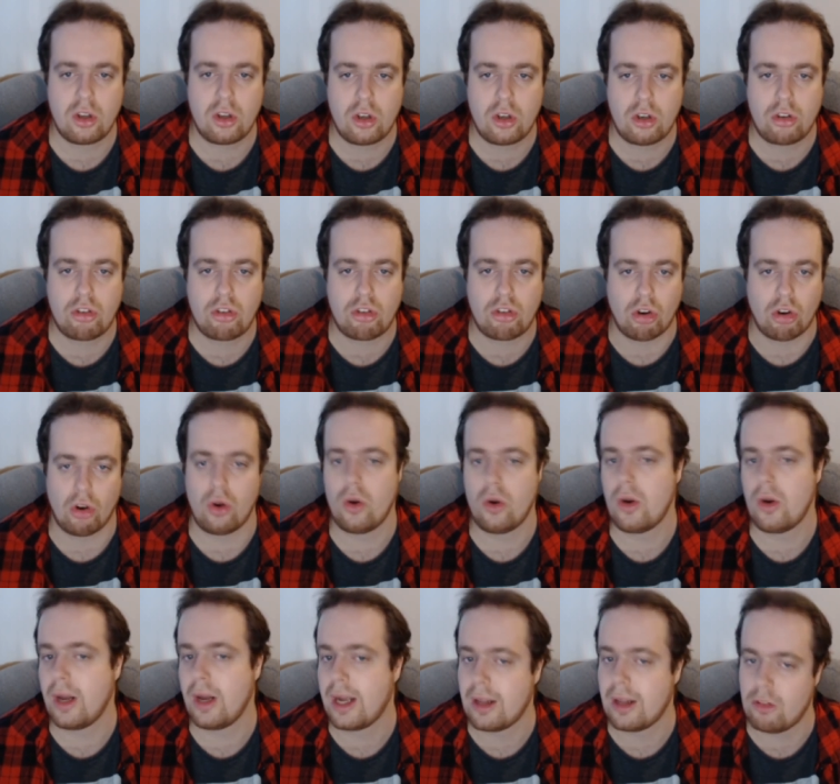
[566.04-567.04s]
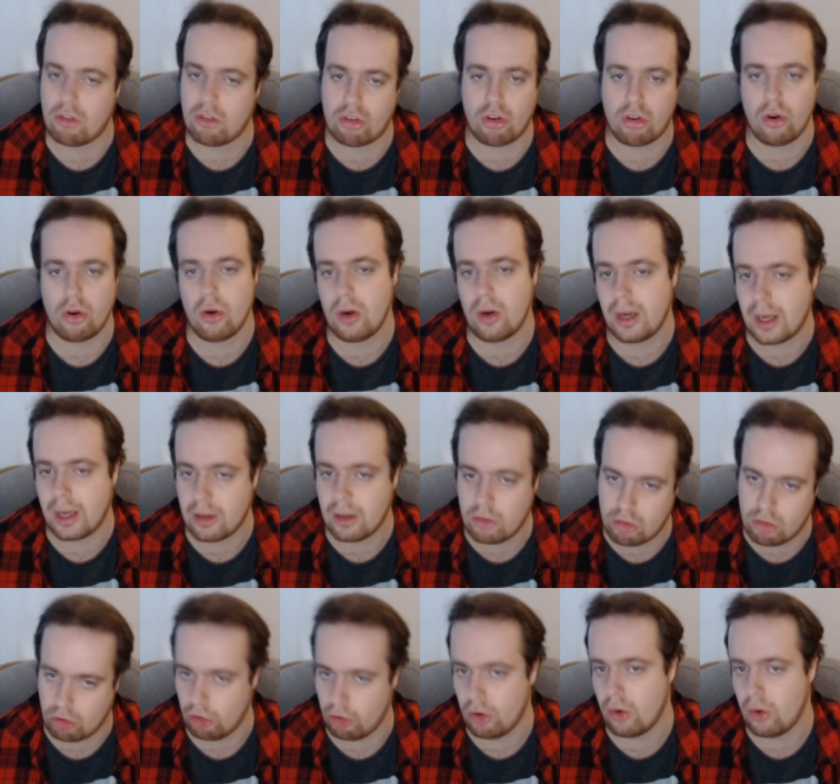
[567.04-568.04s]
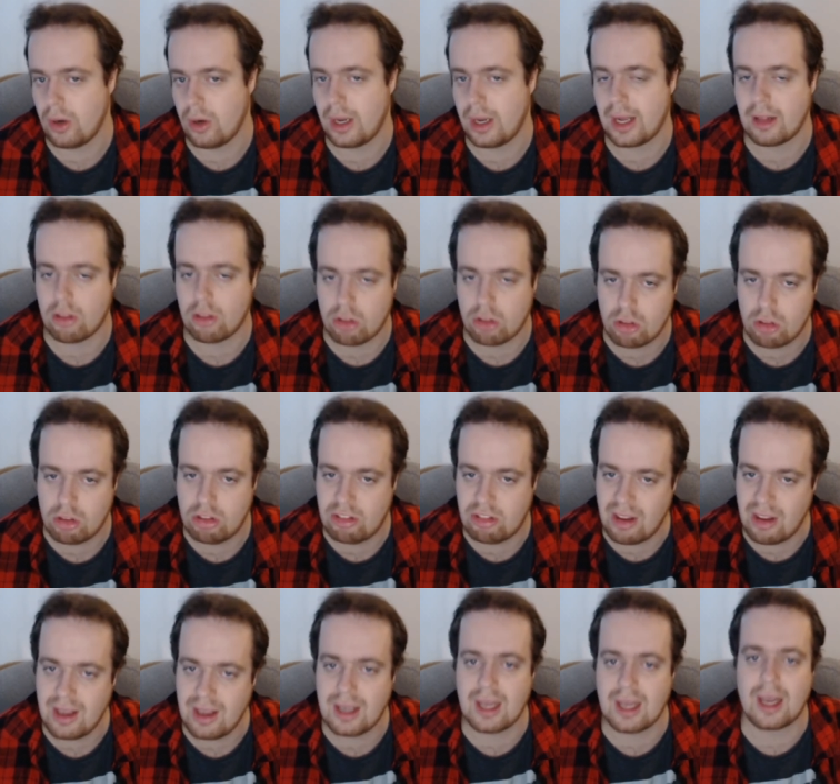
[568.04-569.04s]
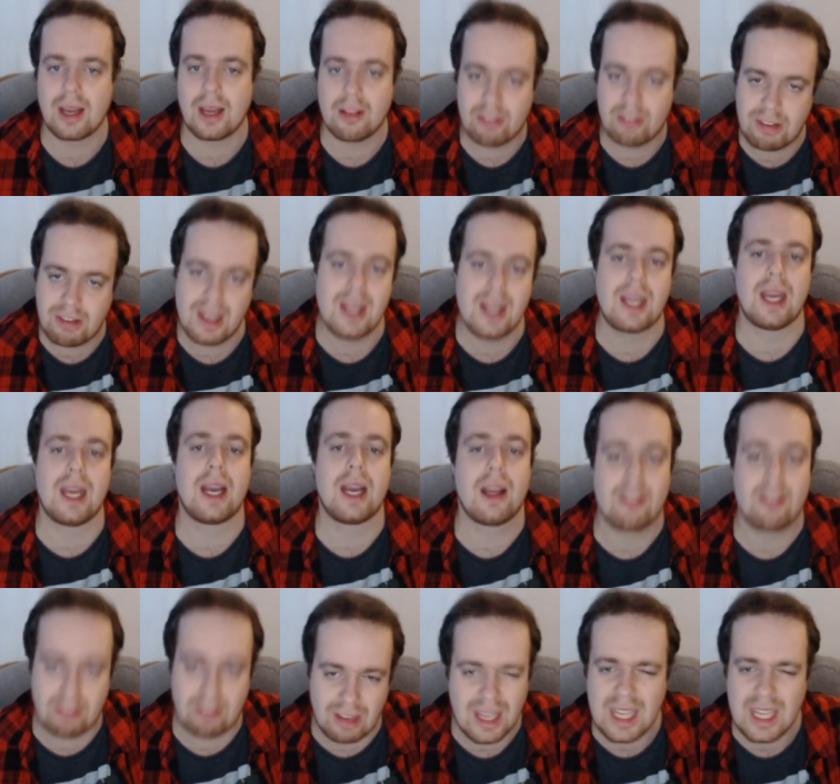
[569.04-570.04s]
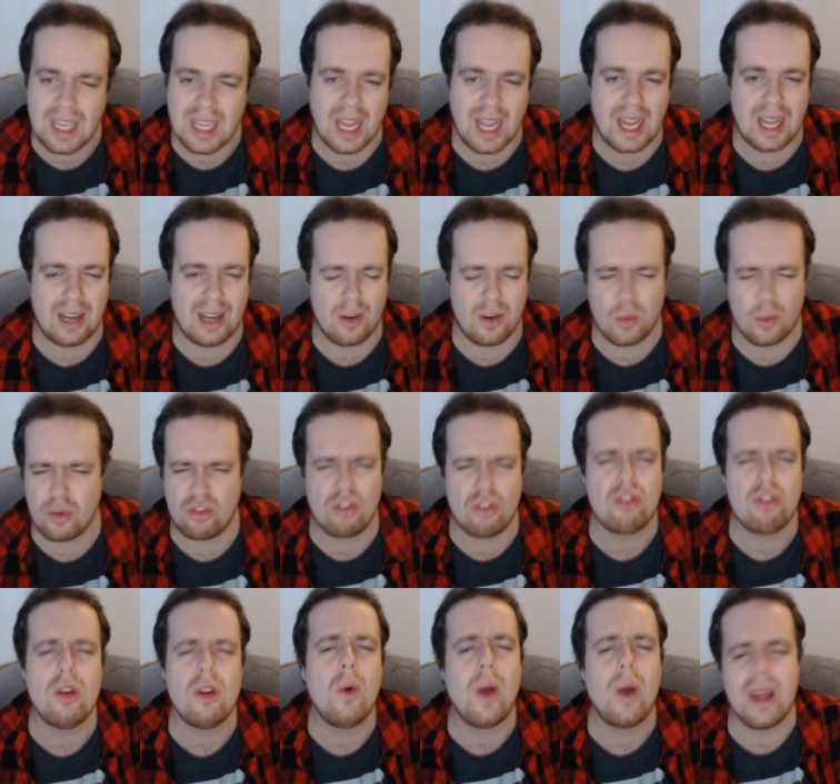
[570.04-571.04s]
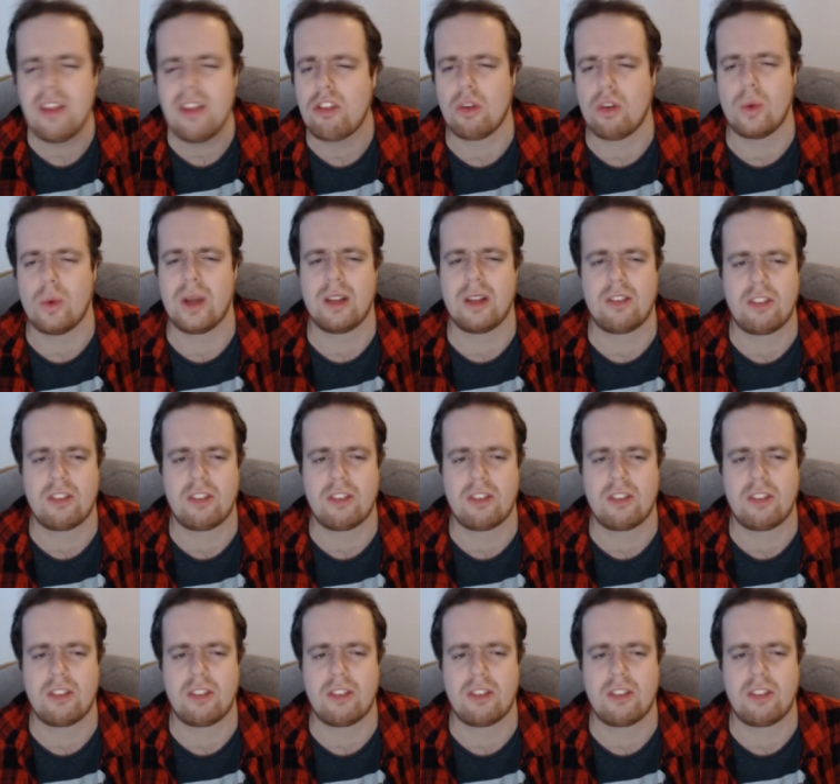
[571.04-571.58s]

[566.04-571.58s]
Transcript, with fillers: churning and churning and churning and thinking and thinking and thinking, and there was just no end to it.